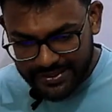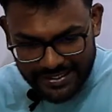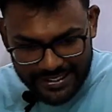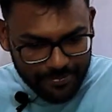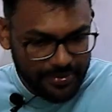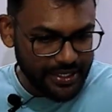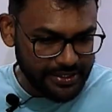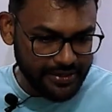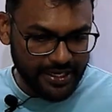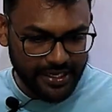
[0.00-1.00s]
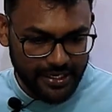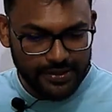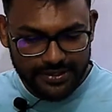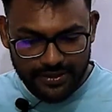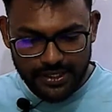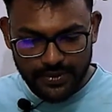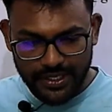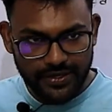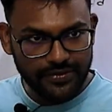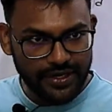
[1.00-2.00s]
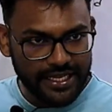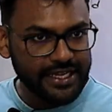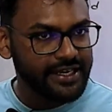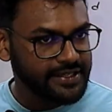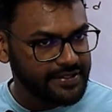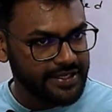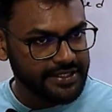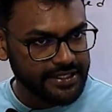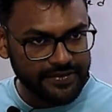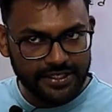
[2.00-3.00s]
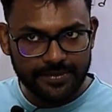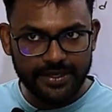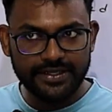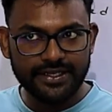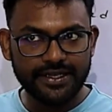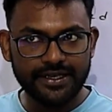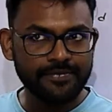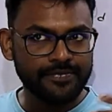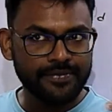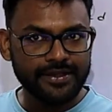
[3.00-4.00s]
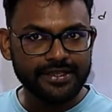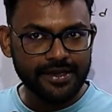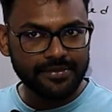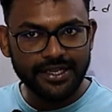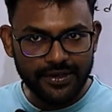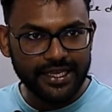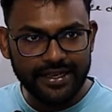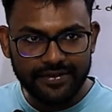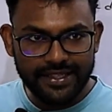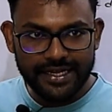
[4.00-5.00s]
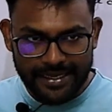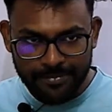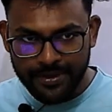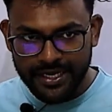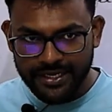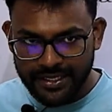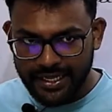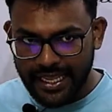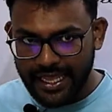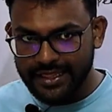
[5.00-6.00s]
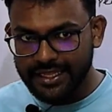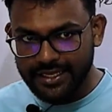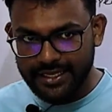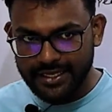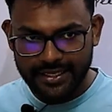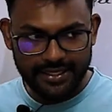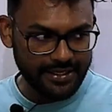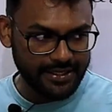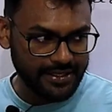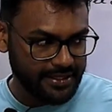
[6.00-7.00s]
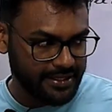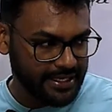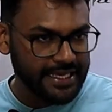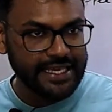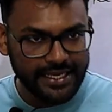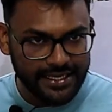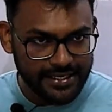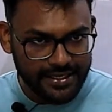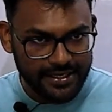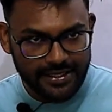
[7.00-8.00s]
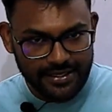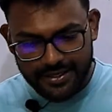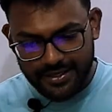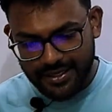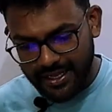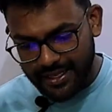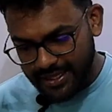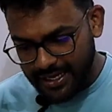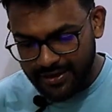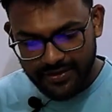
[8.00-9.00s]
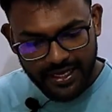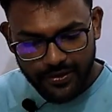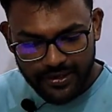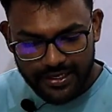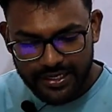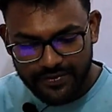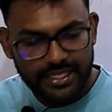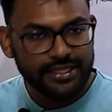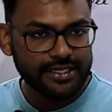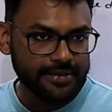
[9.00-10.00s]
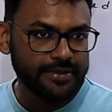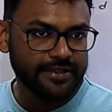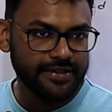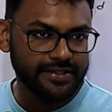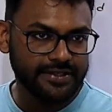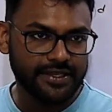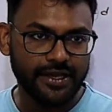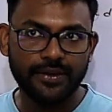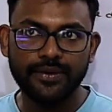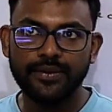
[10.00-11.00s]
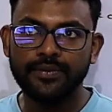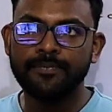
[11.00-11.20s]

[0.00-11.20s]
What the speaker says: a temperature right now, it's around 24 degrees Celsius, which means something to deal with the temperature and the heat, and that we are going to learn with the thermal physics, how